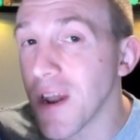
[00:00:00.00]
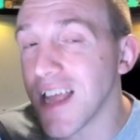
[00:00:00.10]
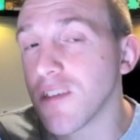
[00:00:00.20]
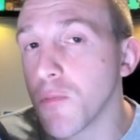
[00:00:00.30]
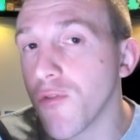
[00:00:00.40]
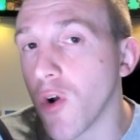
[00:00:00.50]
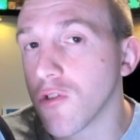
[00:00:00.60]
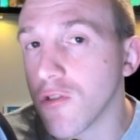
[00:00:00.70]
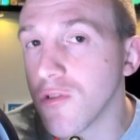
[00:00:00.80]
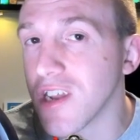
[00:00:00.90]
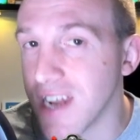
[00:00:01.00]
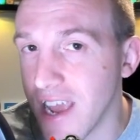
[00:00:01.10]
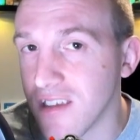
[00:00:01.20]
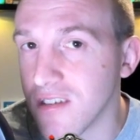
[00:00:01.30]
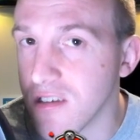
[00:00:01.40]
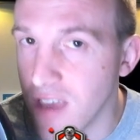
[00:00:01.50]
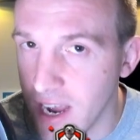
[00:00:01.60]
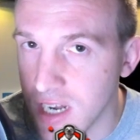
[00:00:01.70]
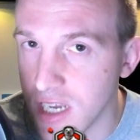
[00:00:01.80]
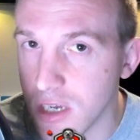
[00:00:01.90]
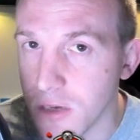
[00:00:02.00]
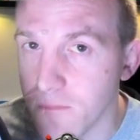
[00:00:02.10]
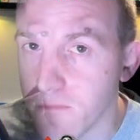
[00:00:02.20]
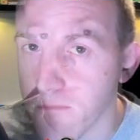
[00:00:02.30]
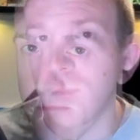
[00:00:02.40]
But let's move on to the next technique.